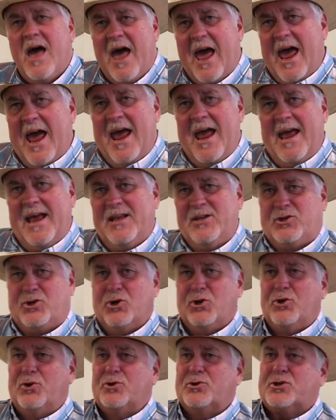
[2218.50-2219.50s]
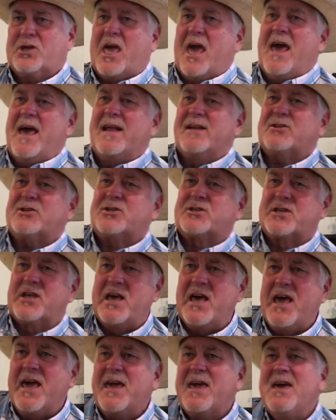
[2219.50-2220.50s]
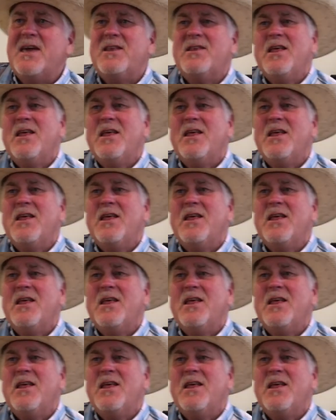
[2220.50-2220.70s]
Angels can't sing it,